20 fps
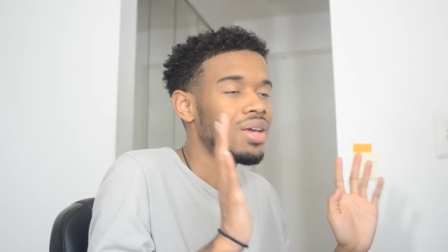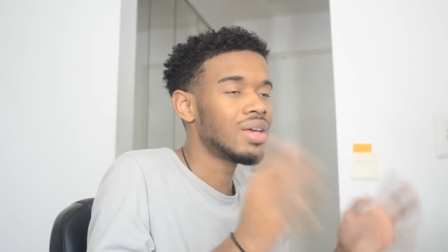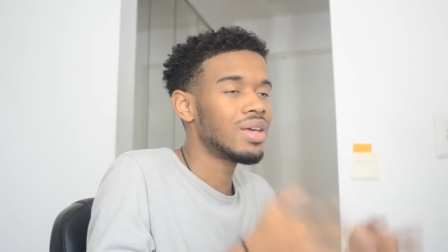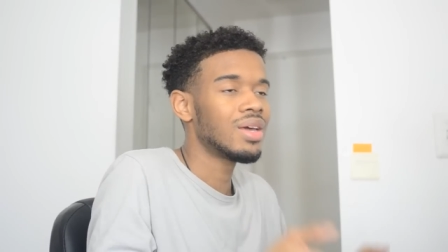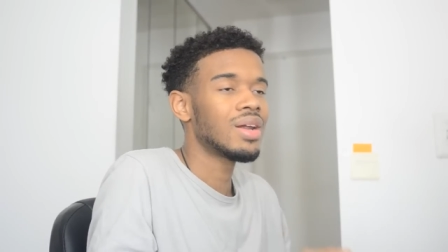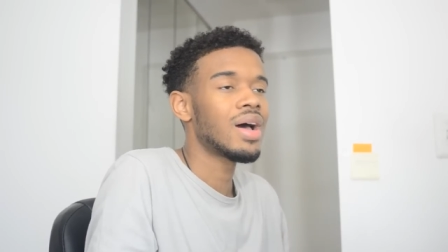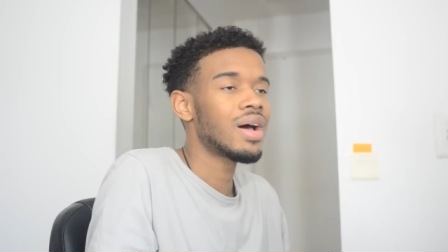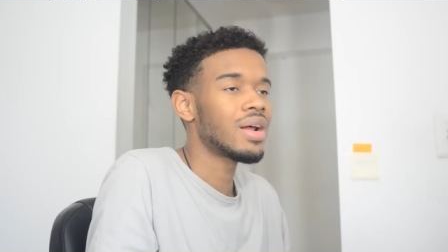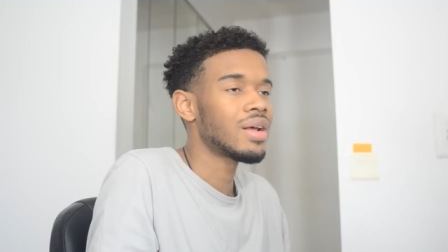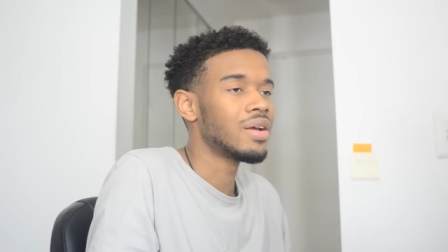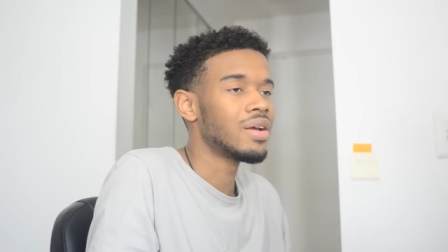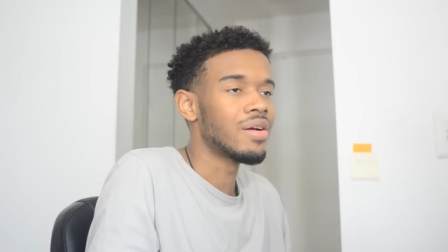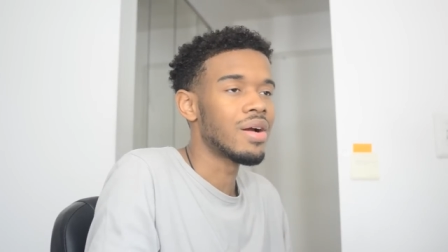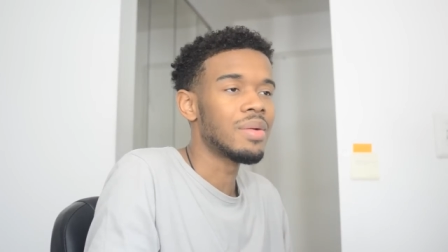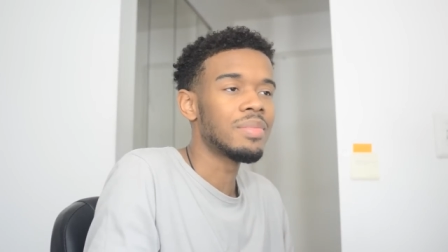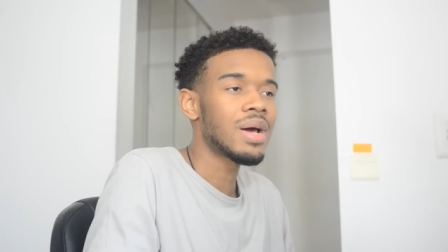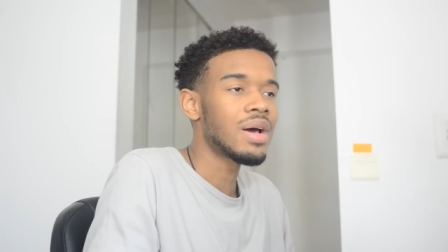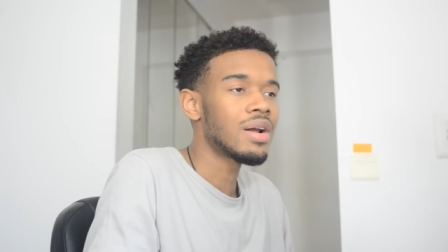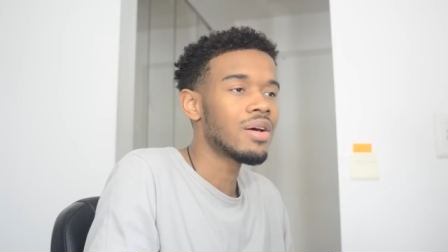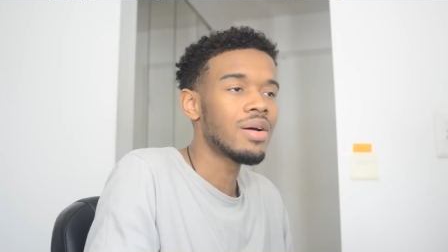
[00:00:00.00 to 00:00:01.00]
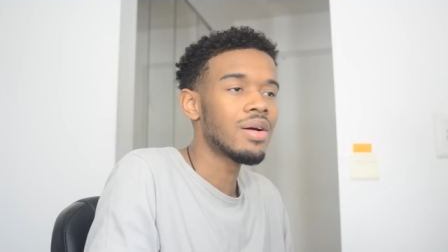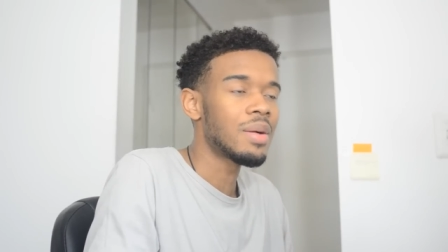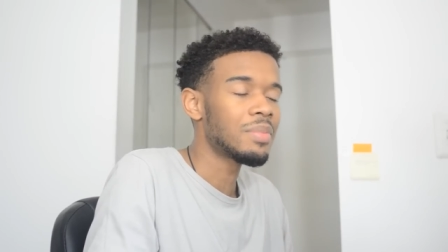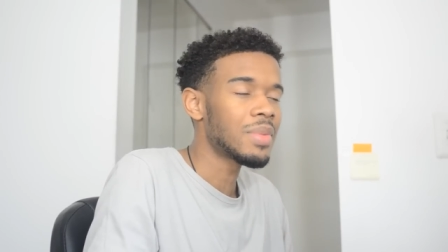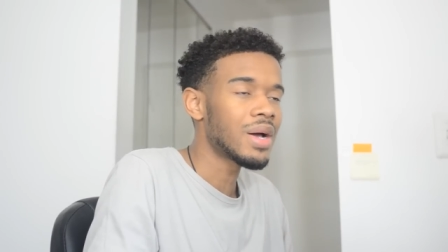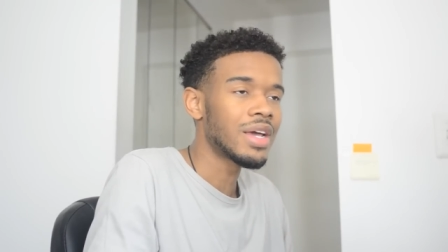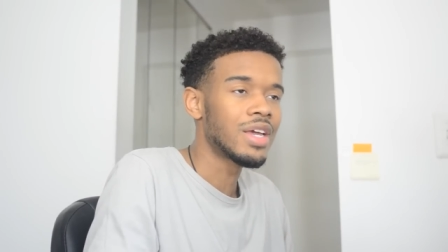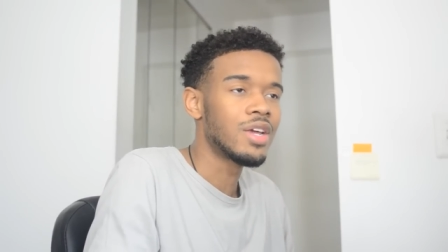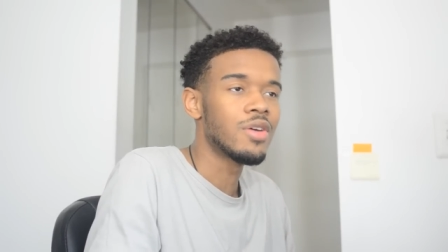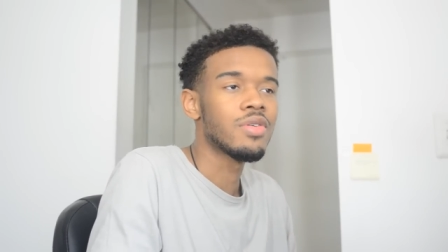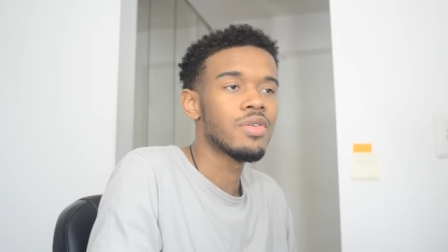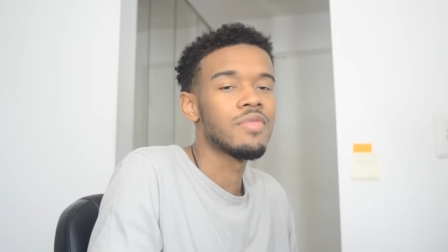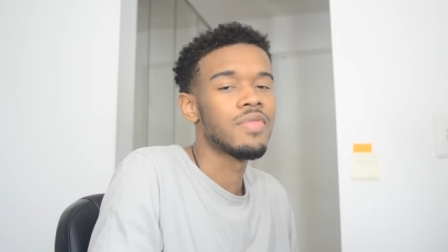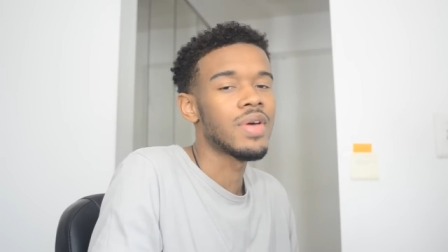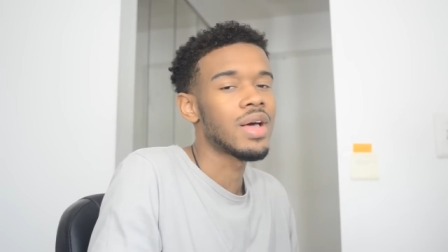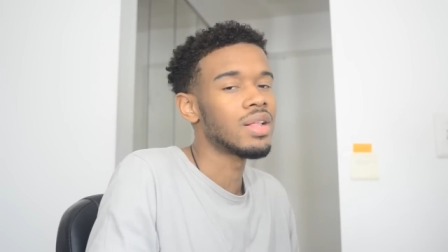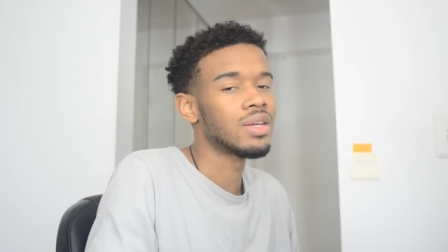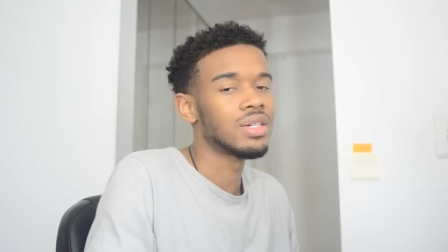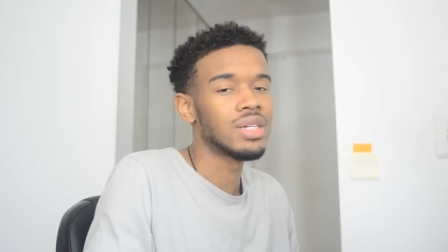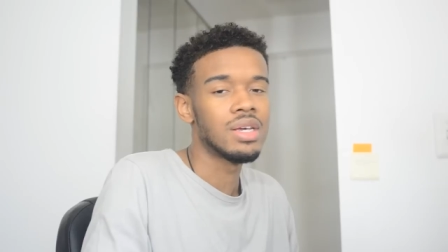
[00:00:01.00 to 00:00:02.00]
get out of here. I'm not I'm not here to
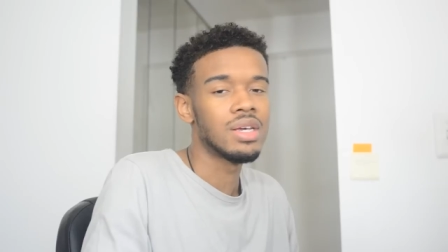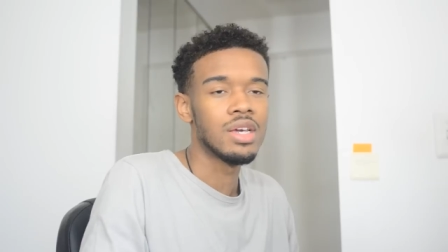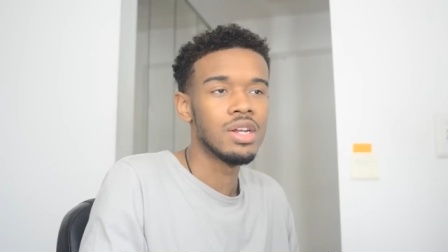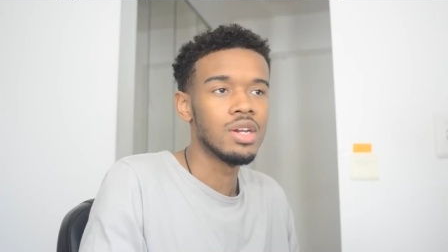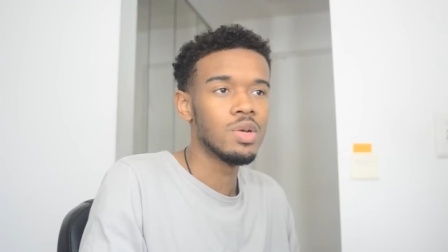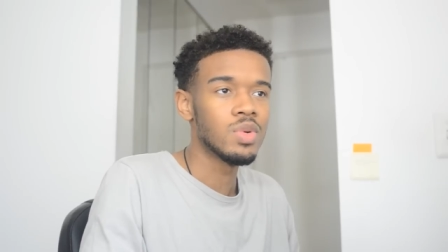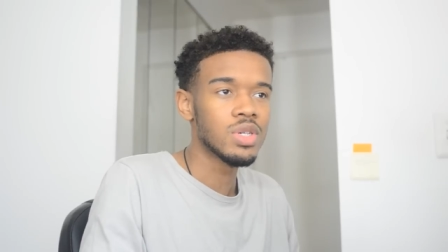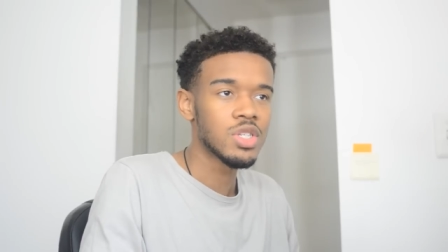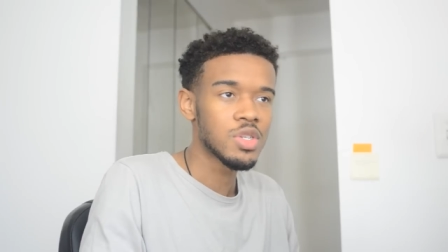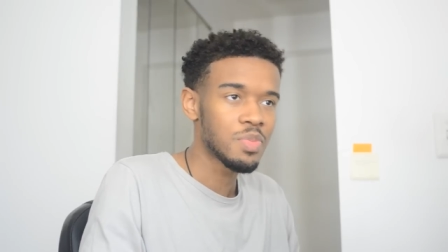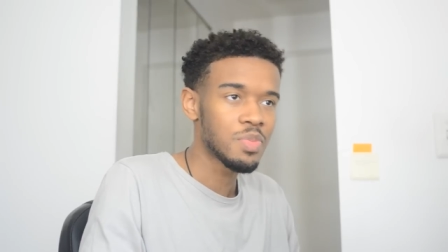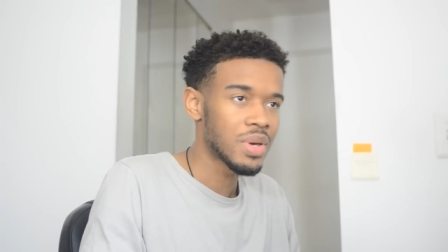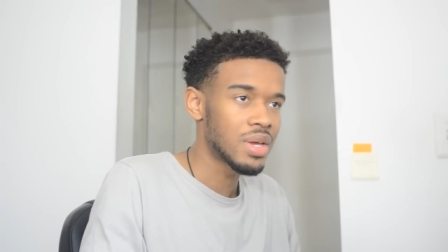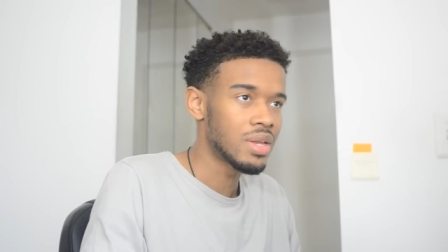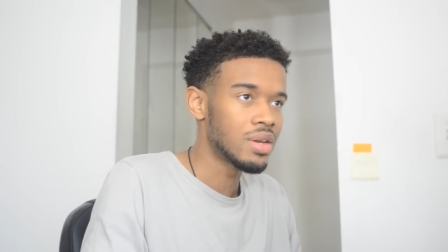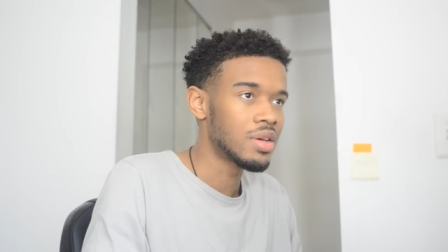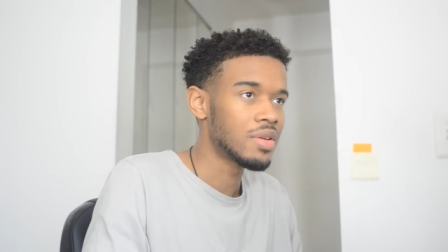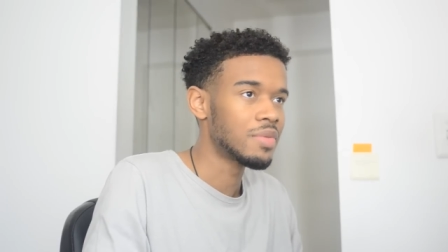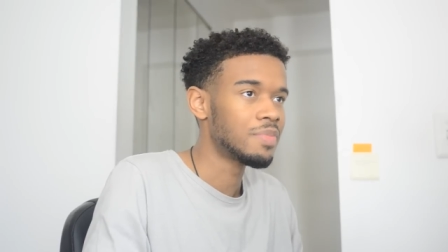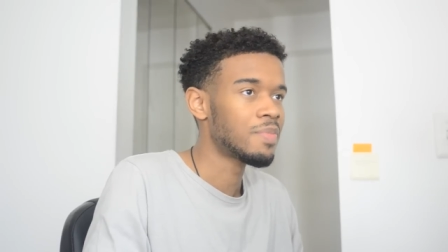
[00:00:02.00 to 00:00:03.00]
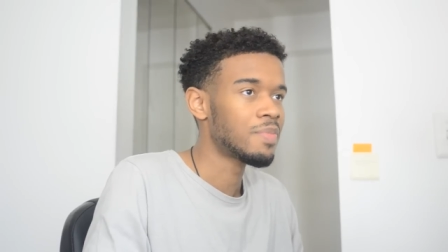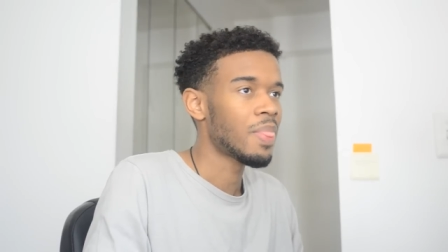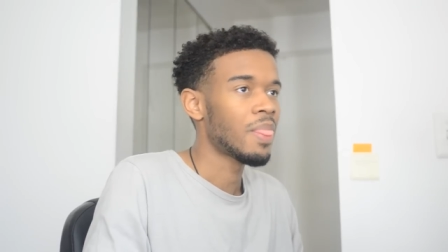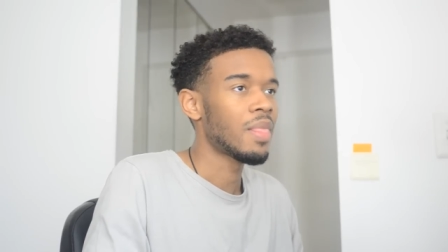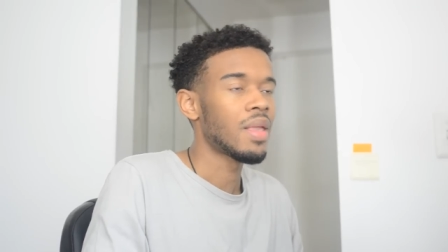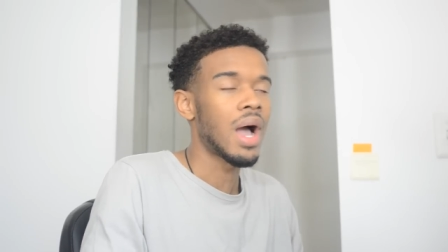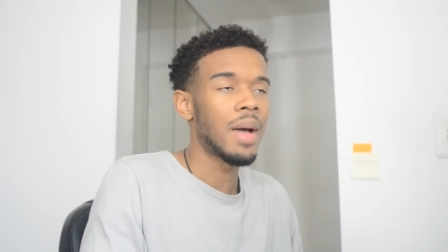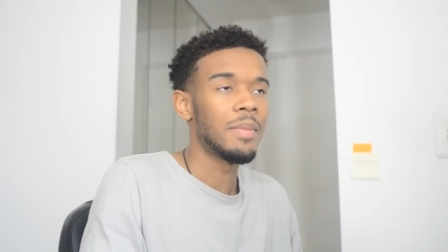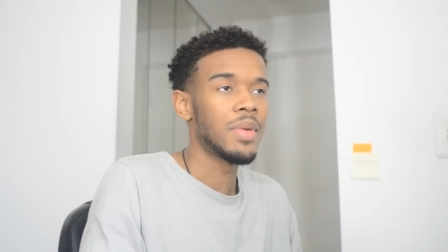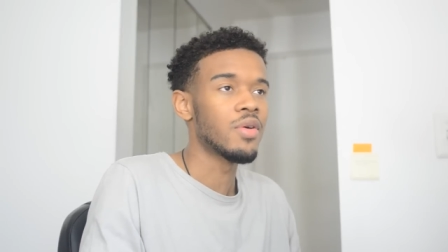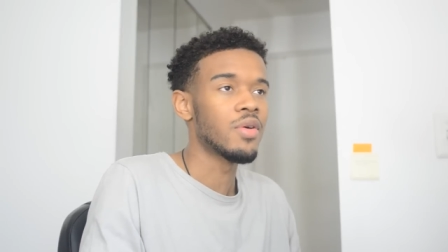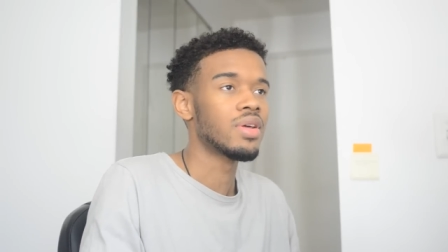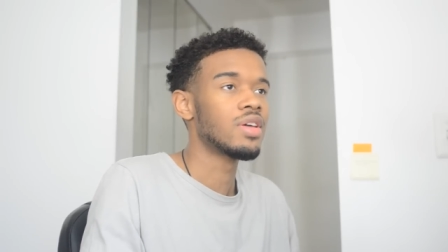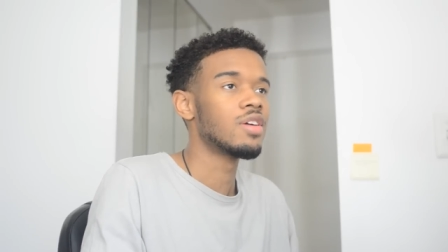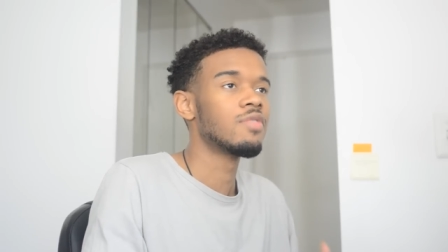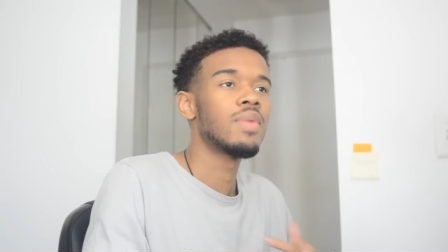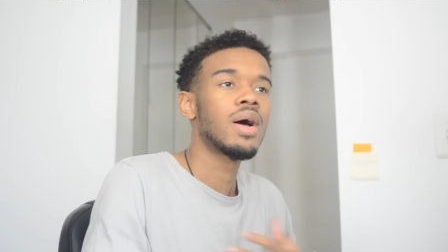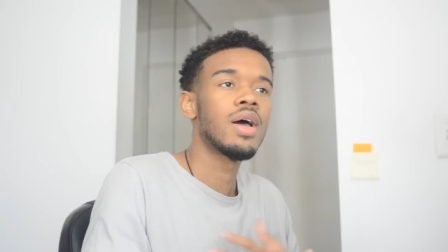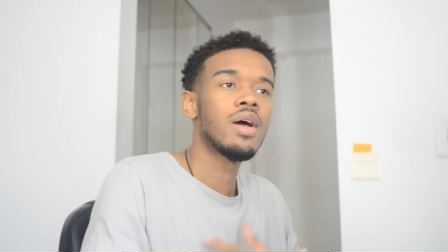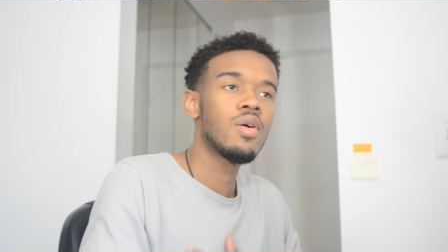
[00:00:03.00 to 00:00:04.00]
validate anyone's opinion. I'm here to
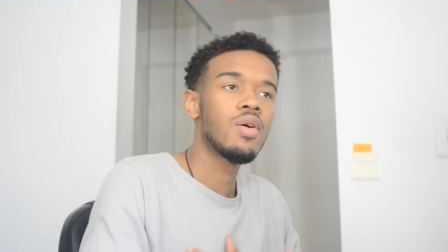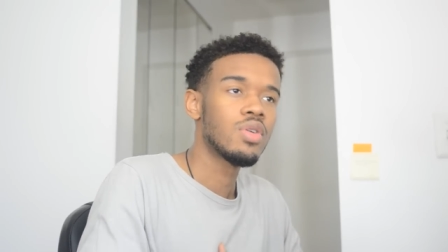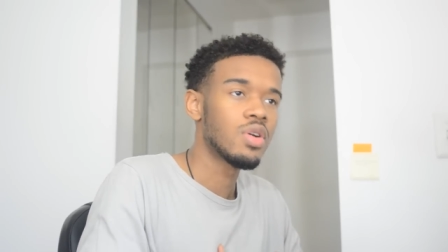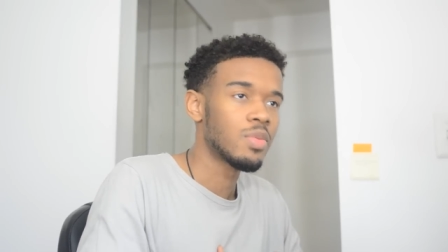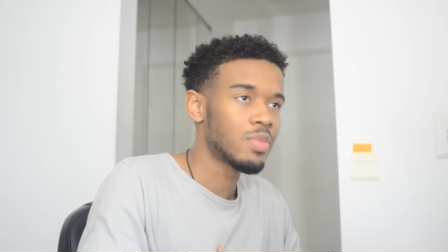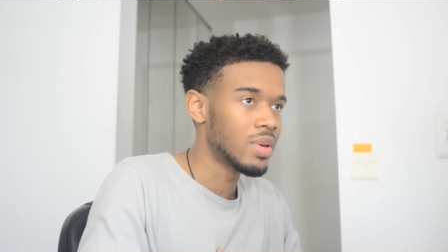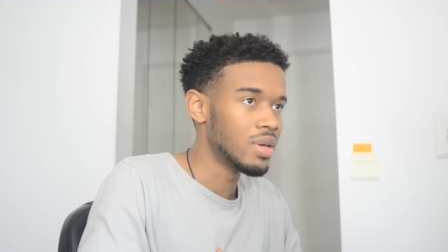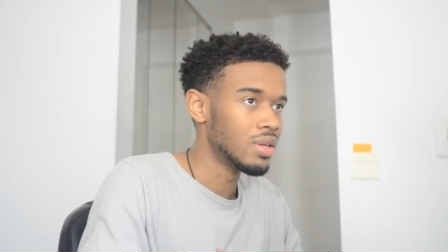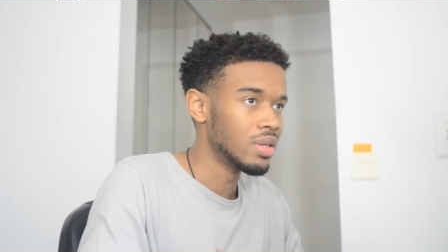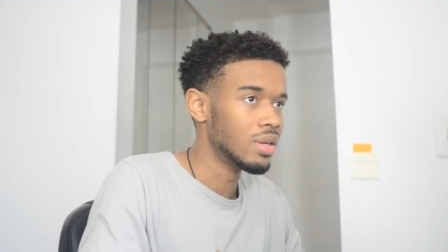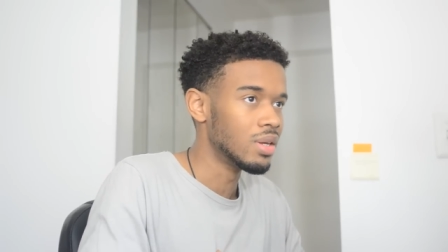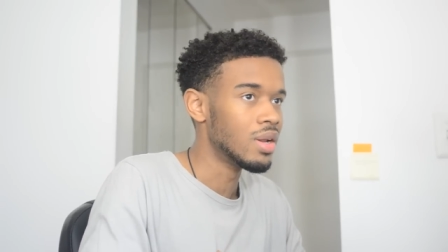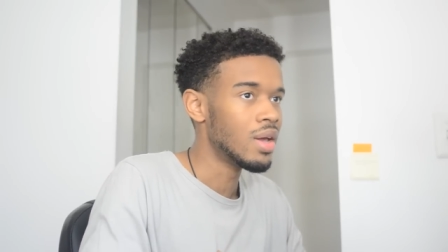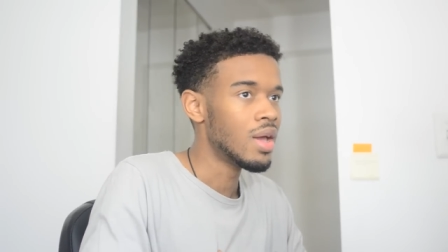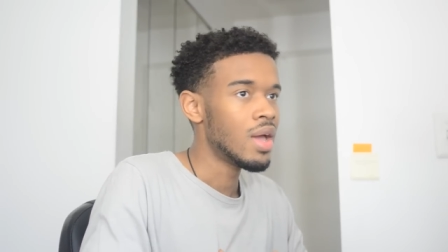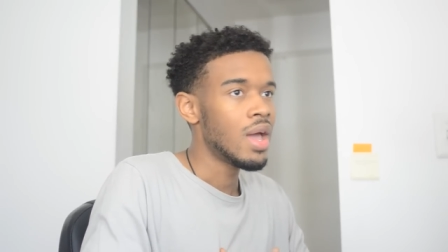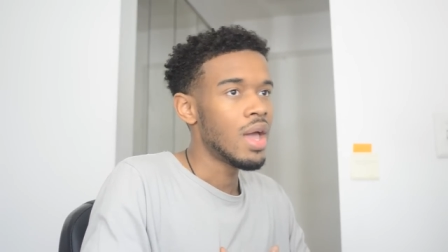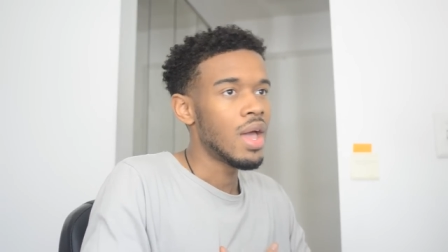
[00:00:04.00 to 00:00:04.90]
give my own opinion.